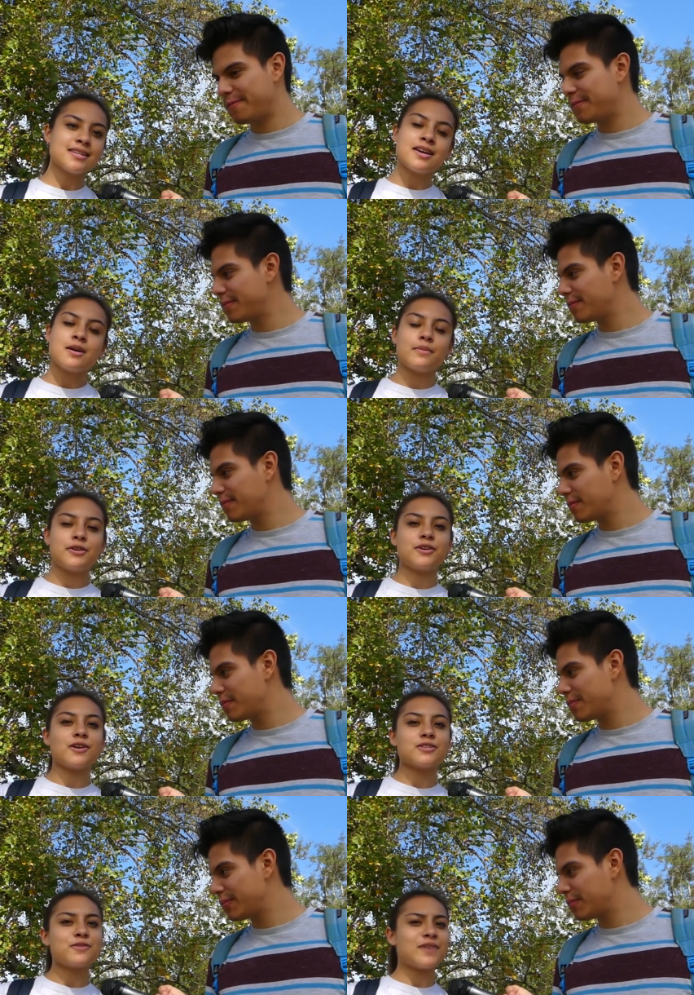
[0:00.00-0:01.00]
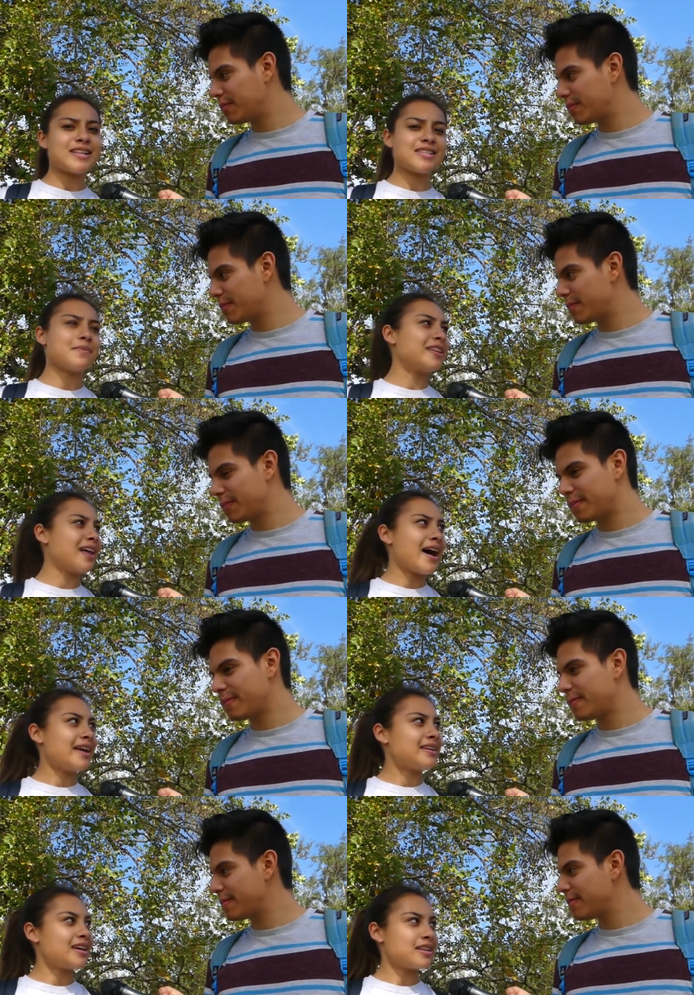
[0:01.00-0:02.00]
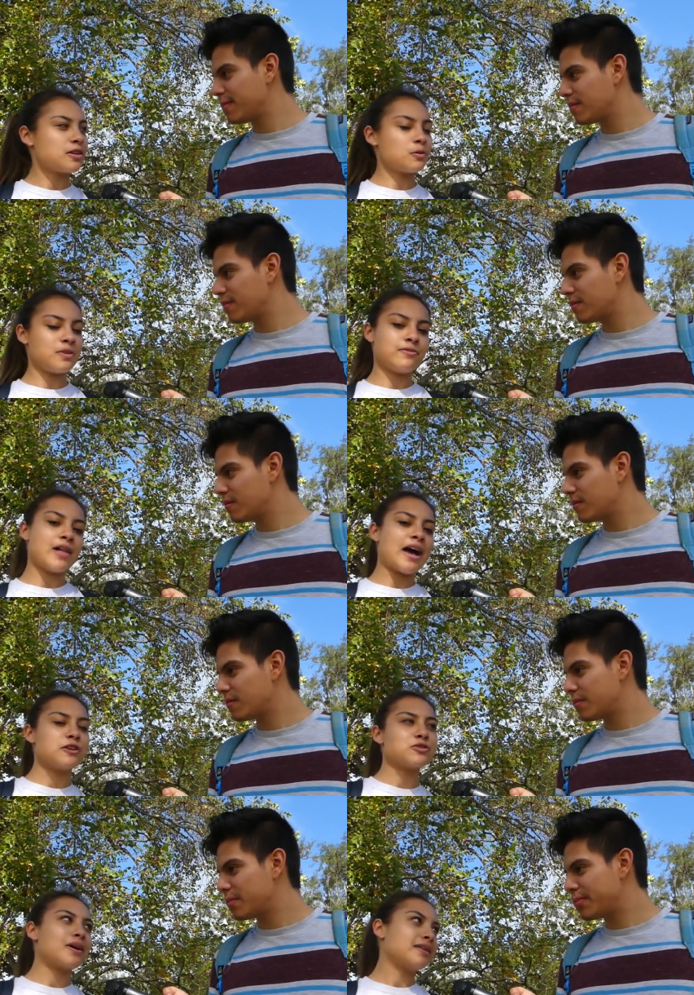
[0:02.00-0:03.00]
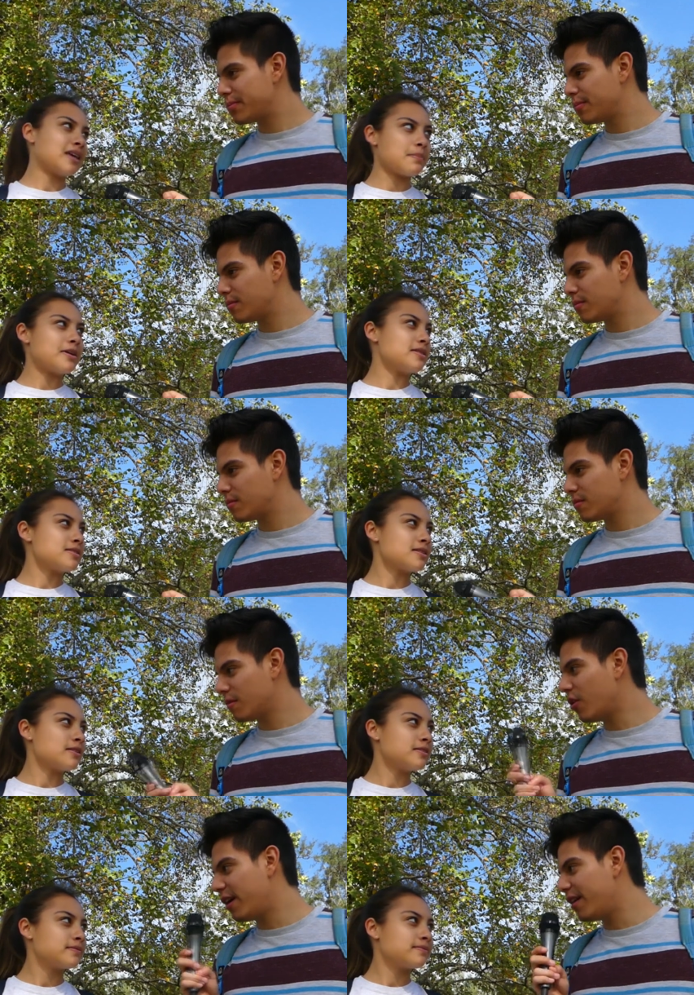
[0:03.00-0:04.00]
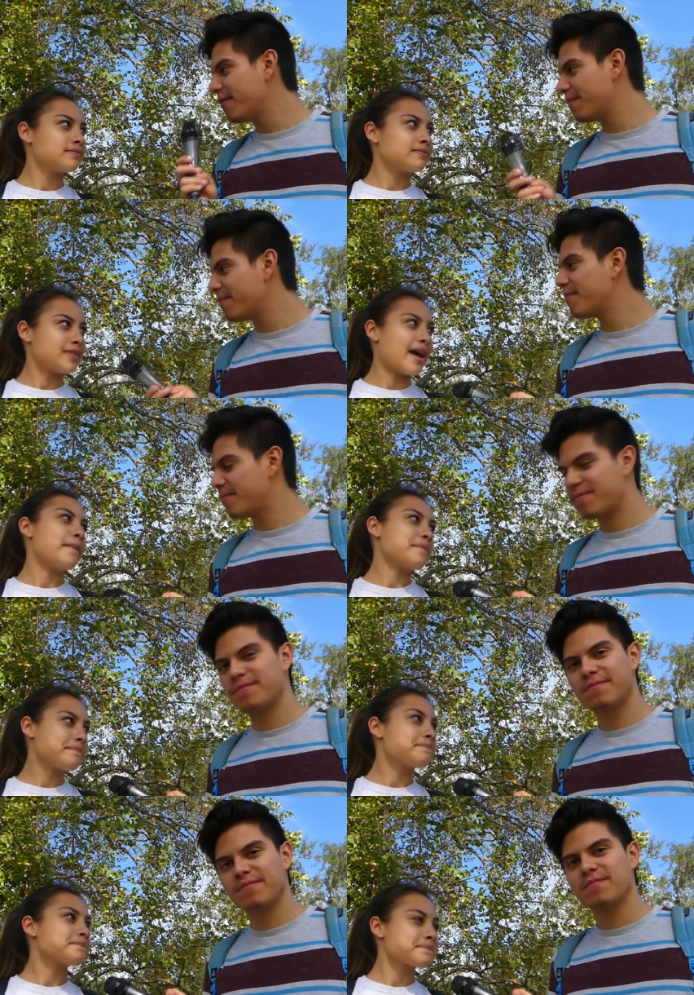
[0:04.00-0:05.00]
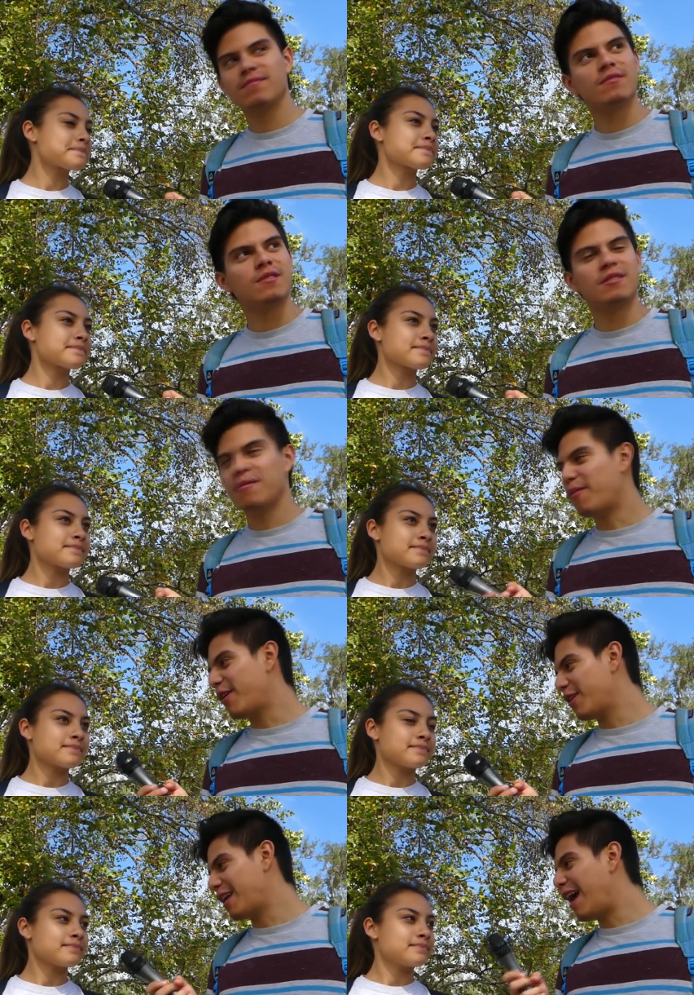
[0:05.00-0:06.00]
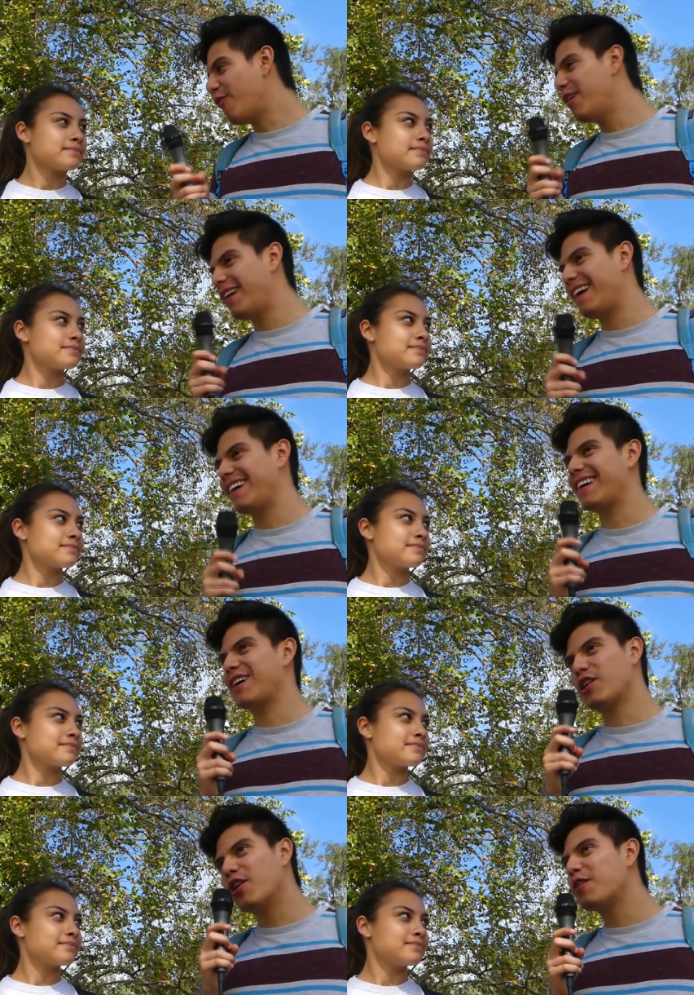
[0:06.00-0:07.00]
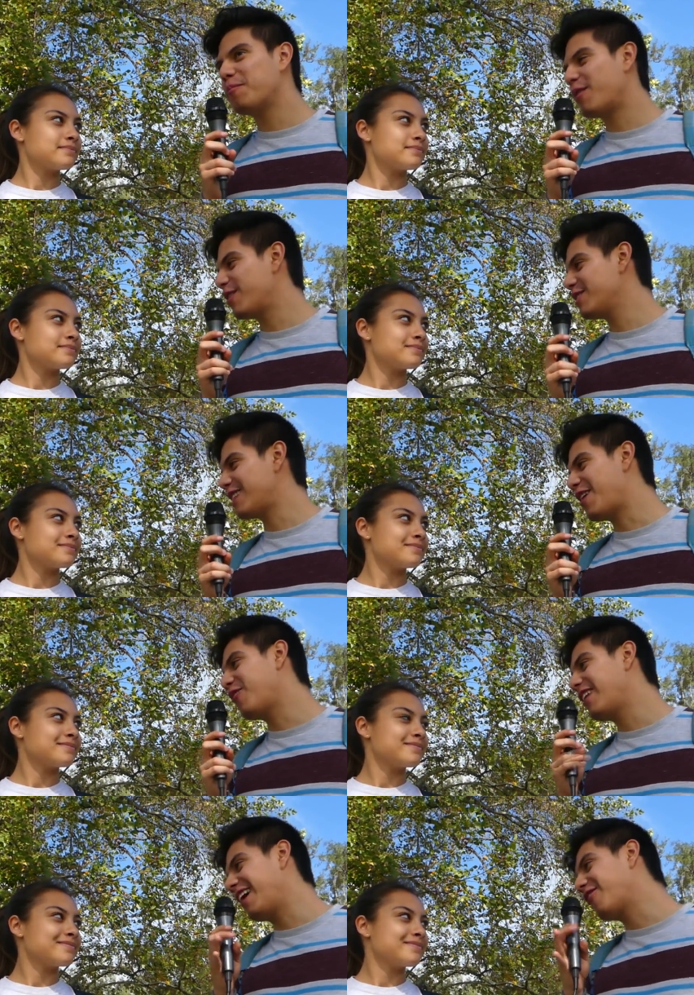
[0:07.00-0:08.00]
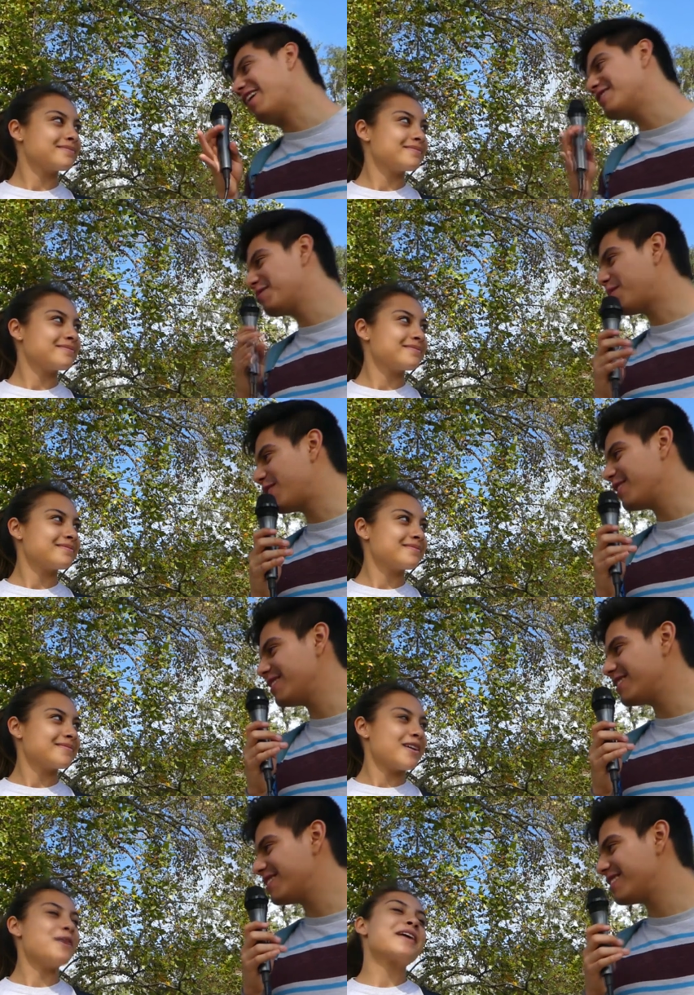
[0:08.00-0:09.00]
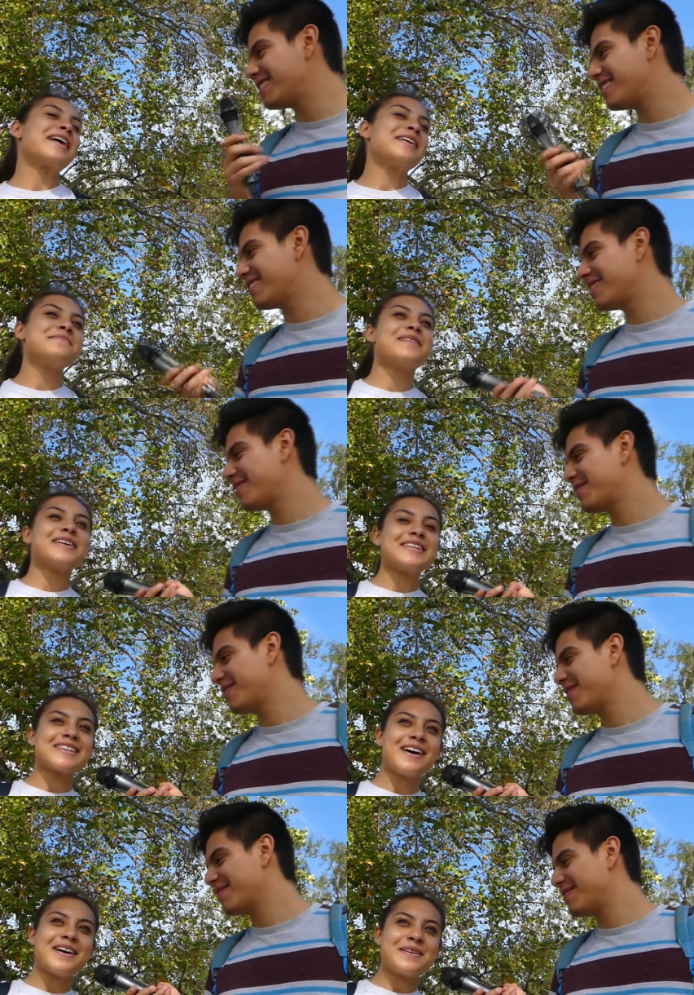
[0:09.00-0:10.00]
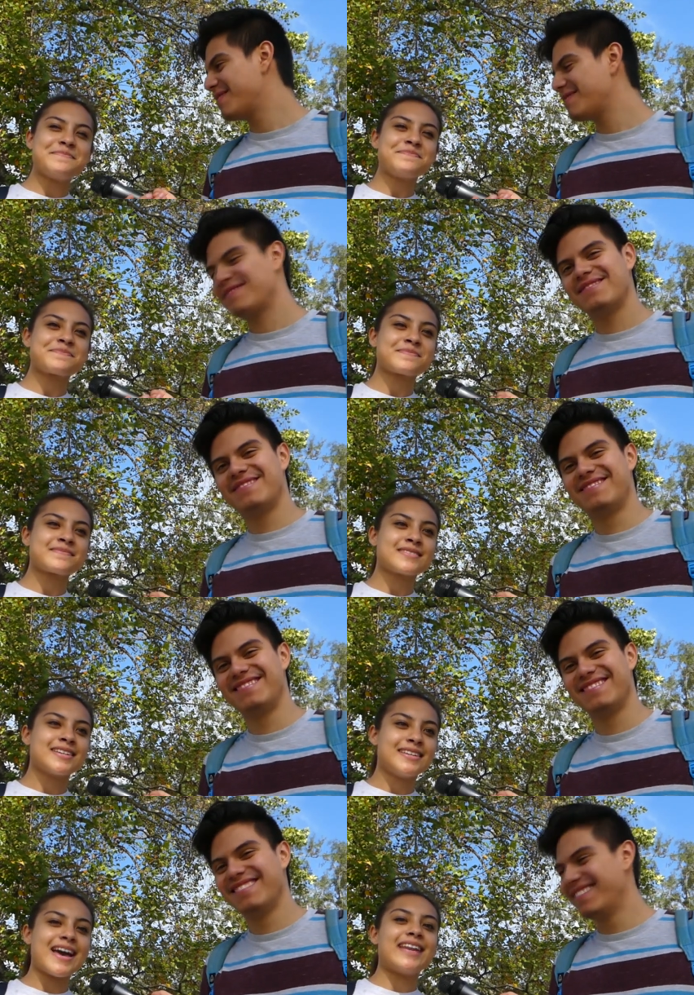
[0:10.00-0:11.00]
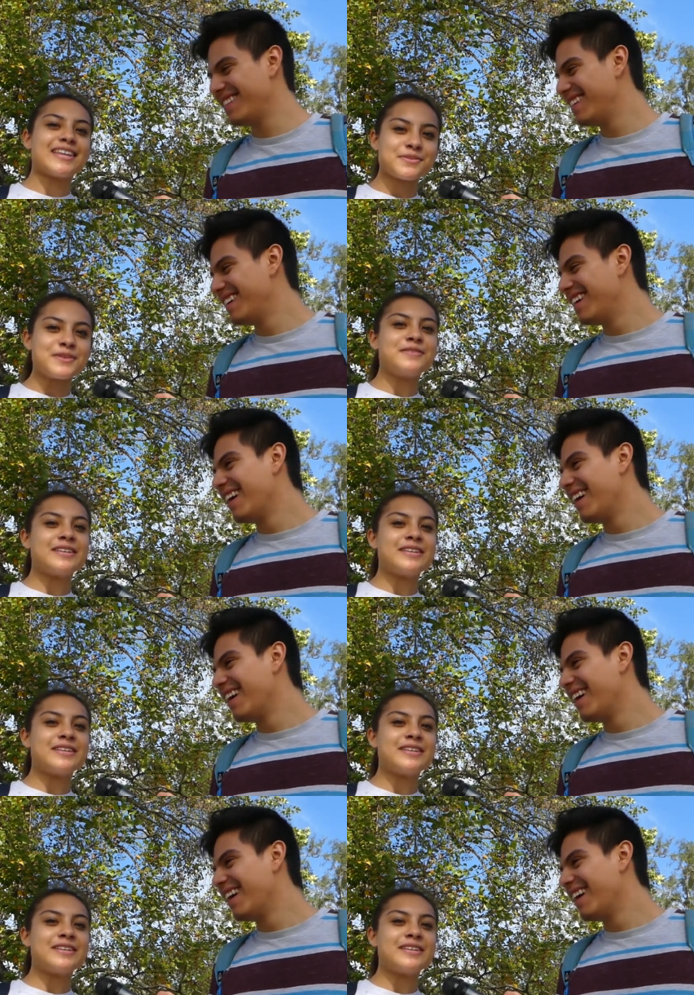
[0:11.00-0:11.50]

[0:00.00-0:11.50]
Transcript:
Speaker 1: But you can also find some online and like there will be flyers around campus. So. Oh yeah. Yeah.
Speaker 2: But I want like good parties. I don't want like ratchet parties. Okay,
Speaker 1: good parties. Um, yeah, that's when you